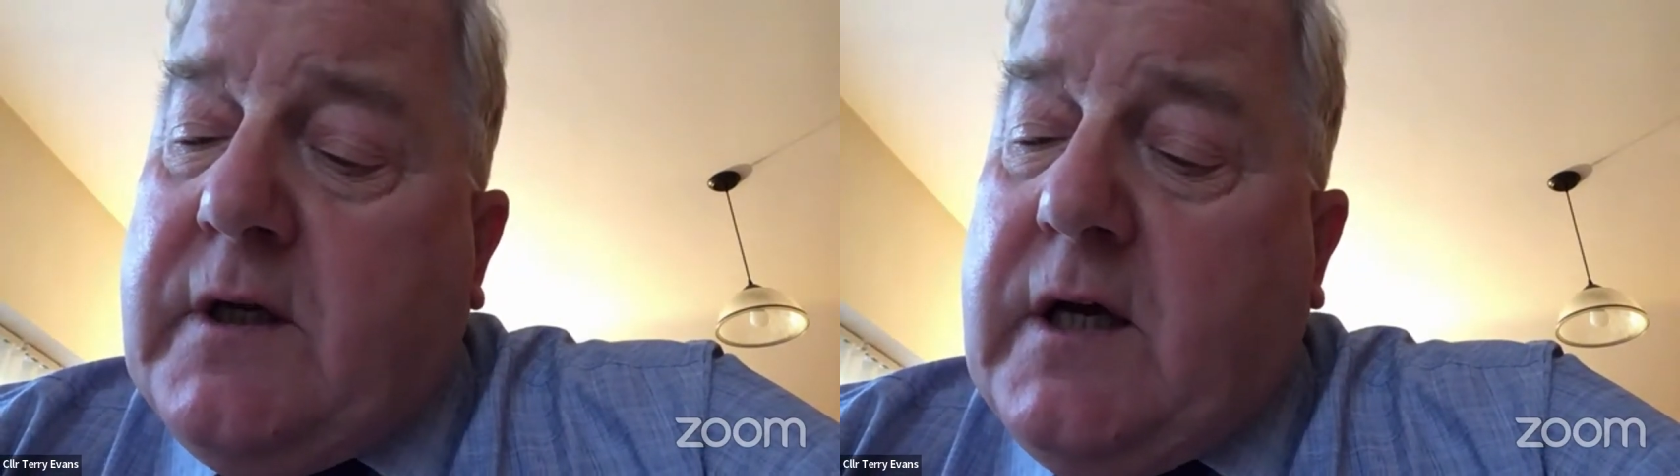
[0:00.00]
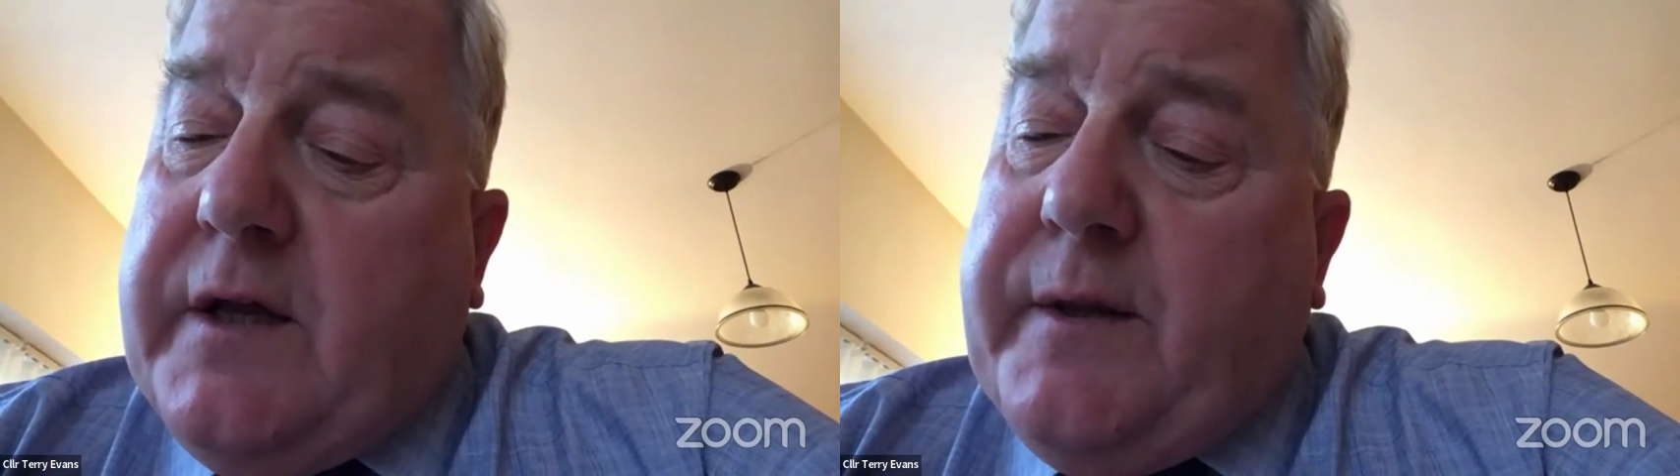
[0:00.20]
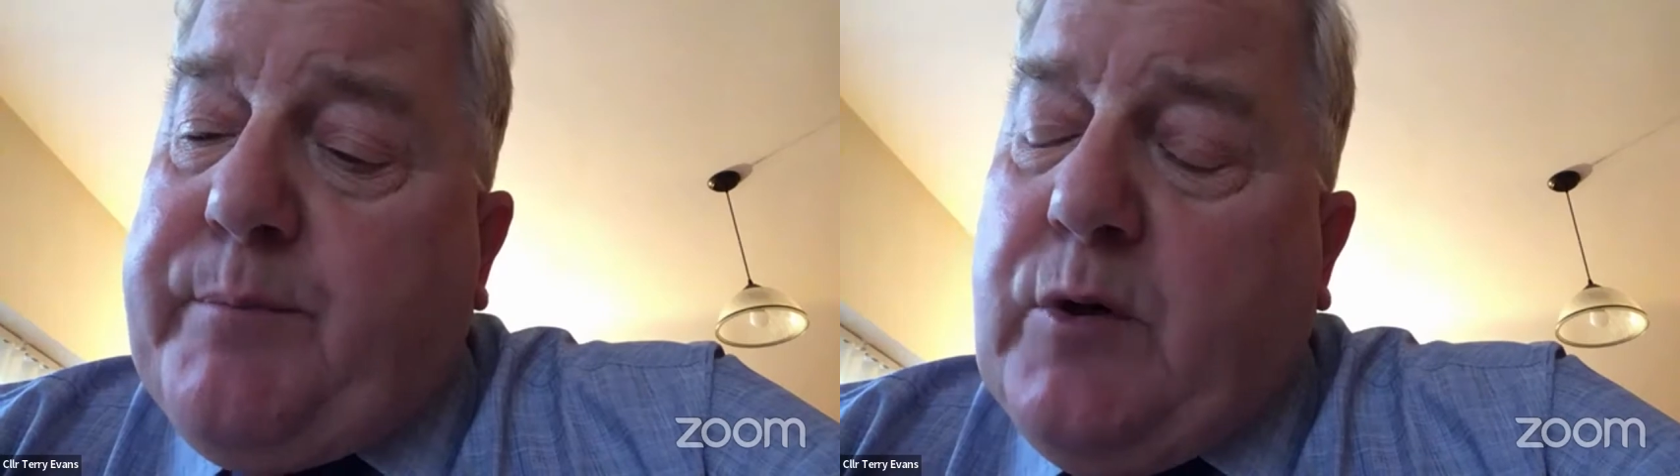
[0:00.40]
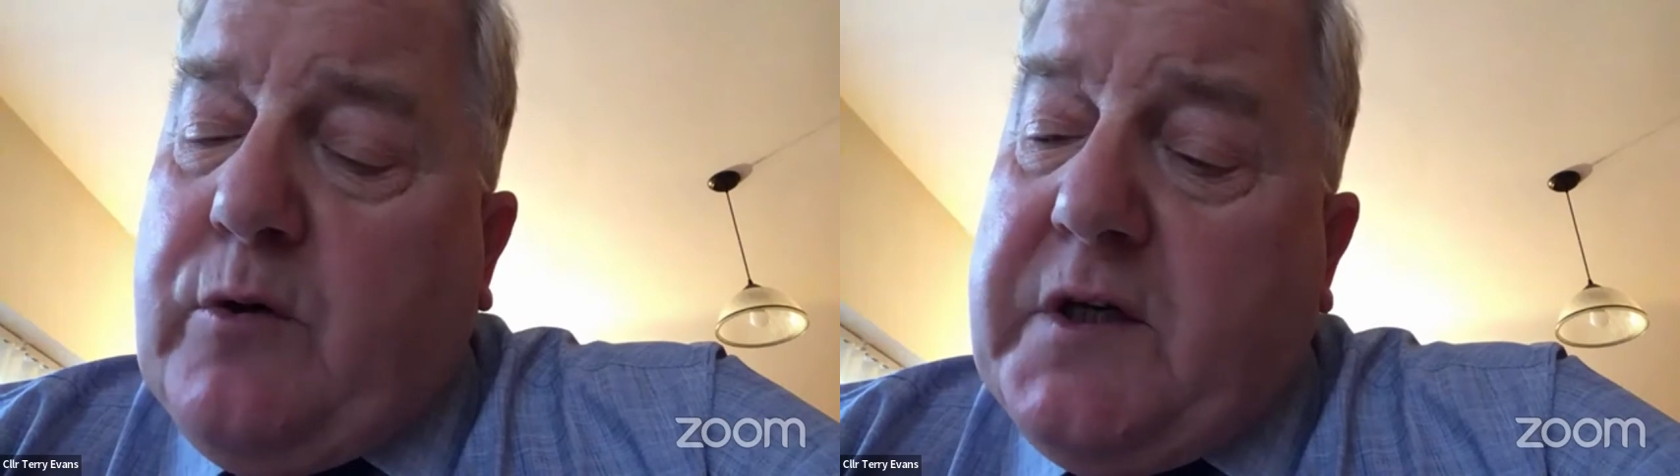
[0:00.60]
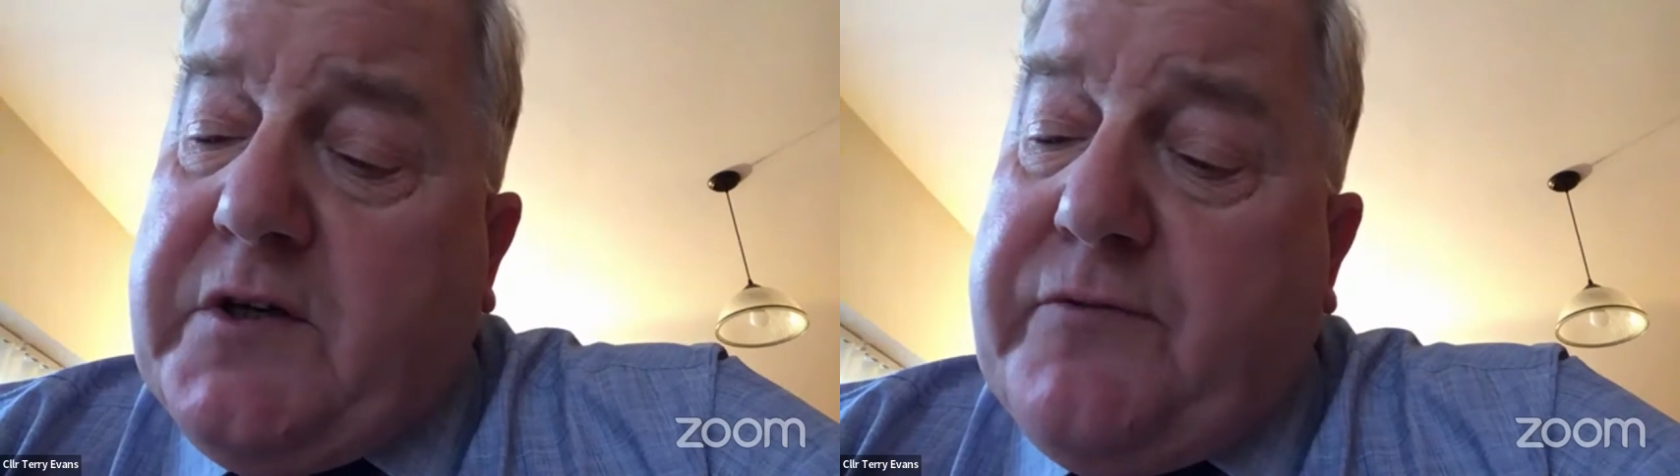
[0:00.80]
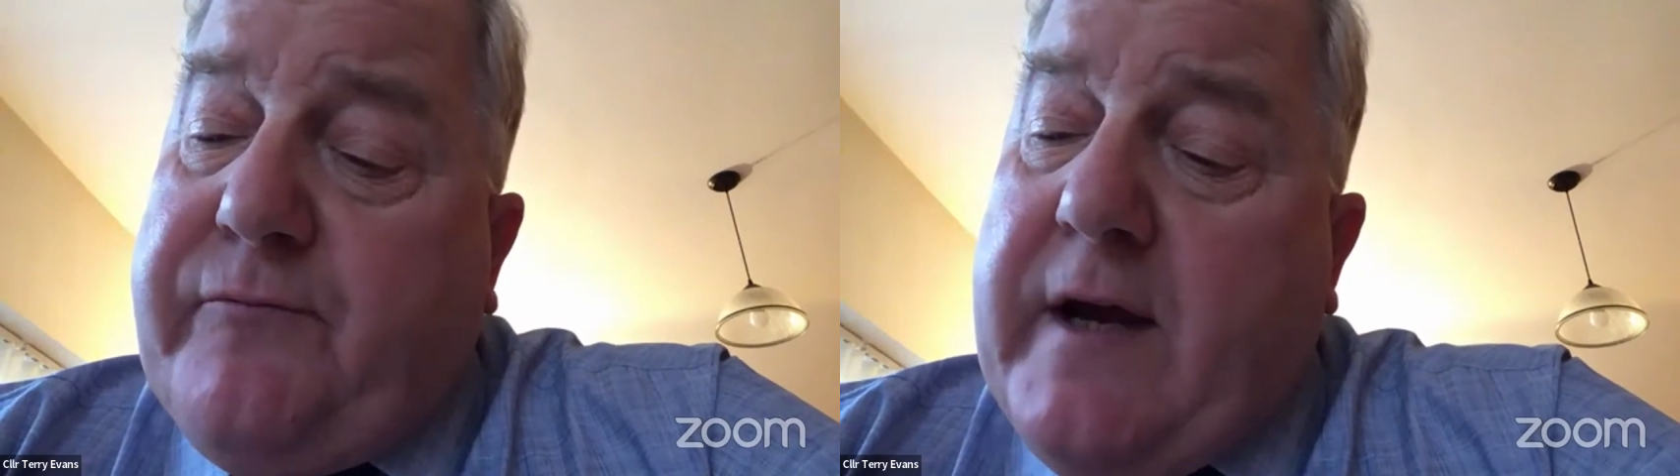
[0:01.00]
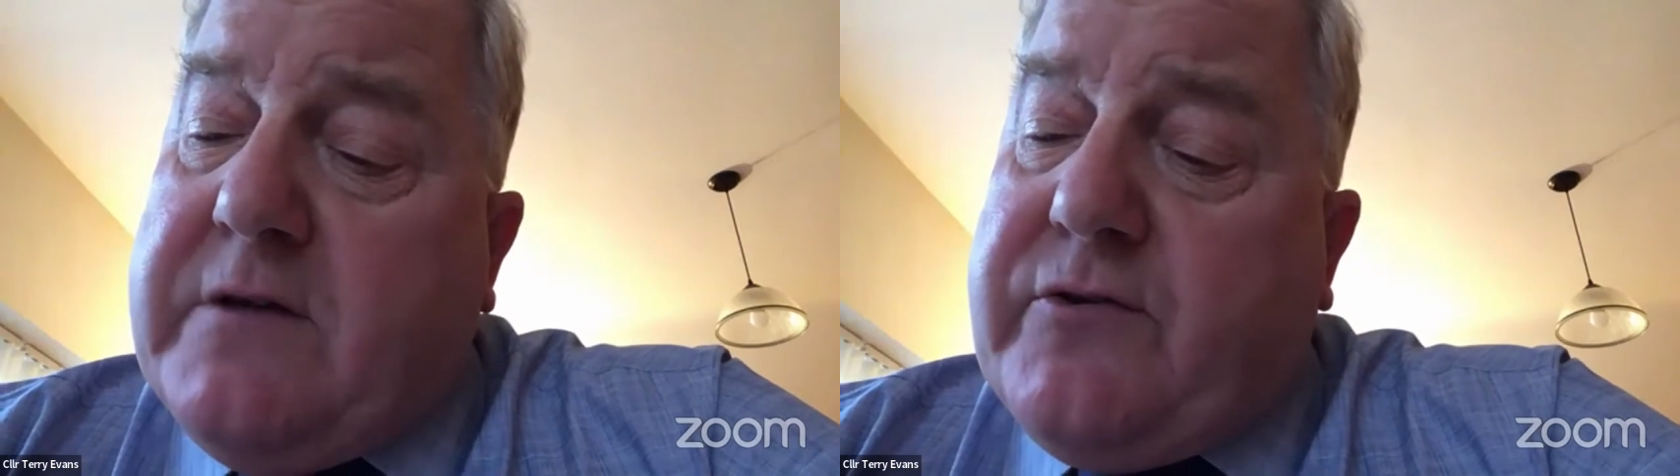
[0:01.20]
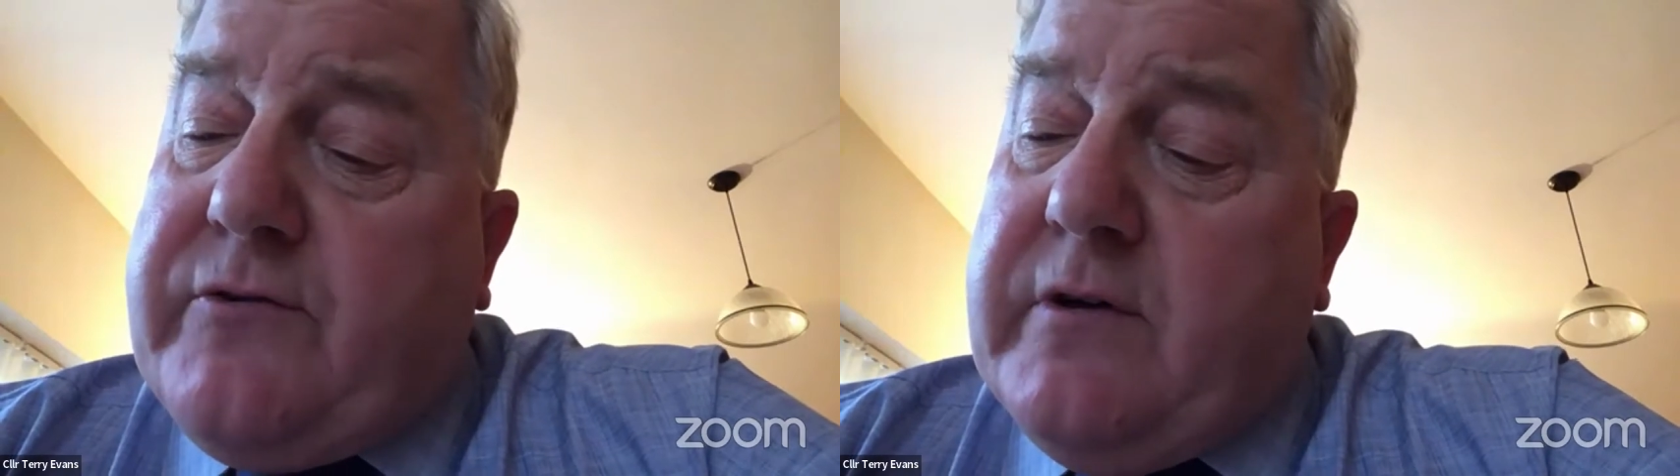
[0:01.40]
and the Polish
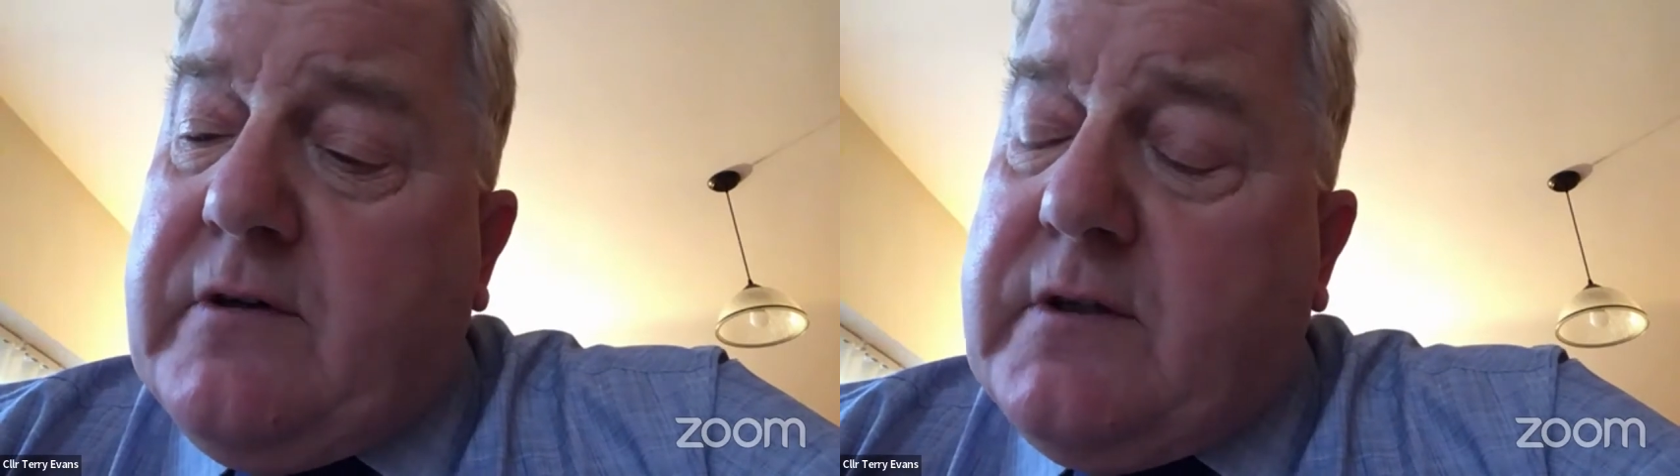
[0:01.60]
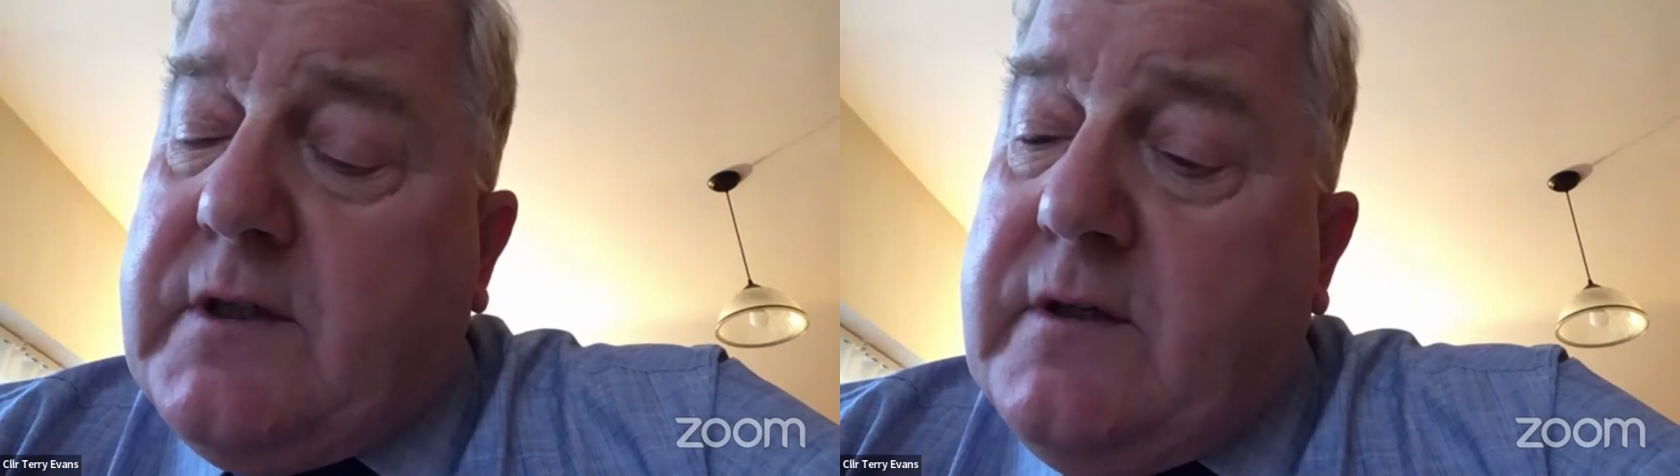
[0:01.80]
restaurant.